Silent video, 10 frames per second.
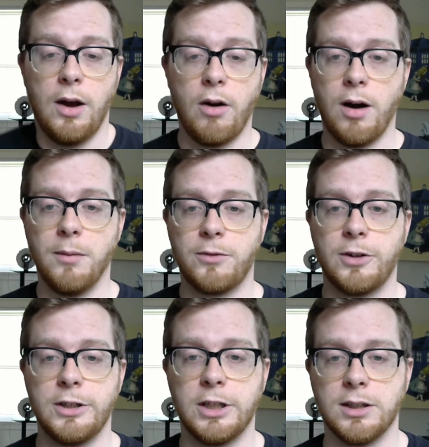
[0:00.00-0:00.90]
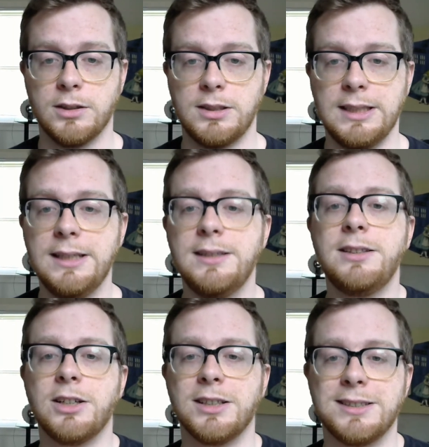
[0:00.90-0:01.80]
um, for your to ease
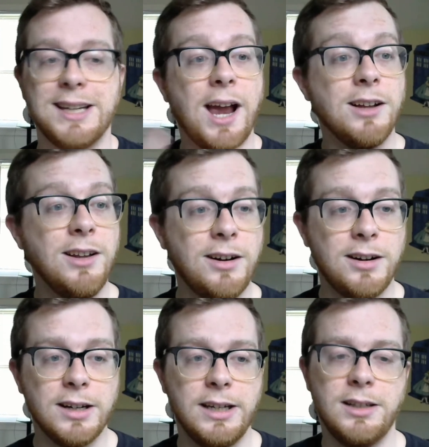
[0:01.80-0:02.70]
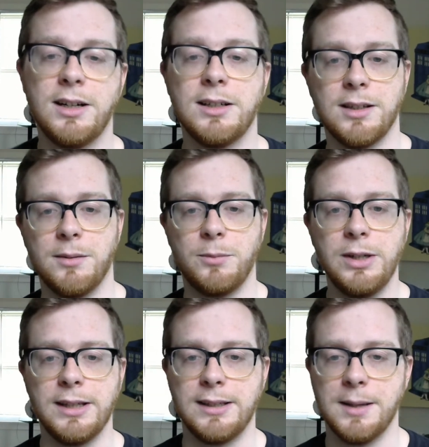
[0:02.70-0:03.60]
your singing along, here are some
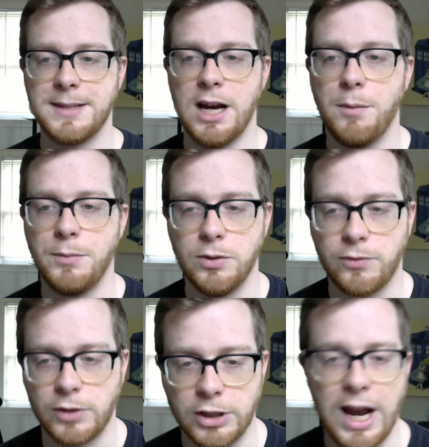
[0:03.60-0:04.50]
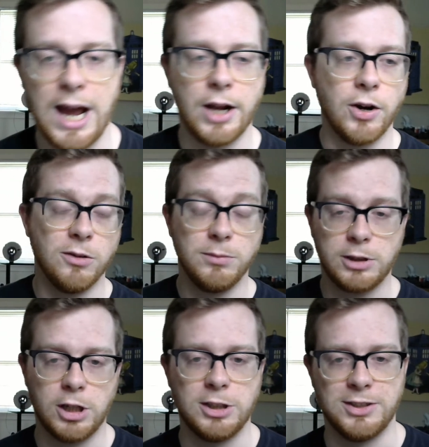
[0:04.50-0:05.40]
breathing tips to help you for your at-home
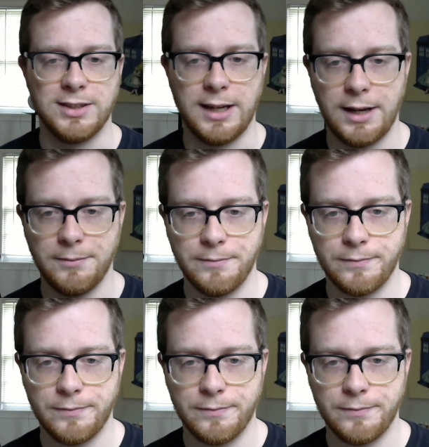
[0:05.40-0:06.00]
church singing.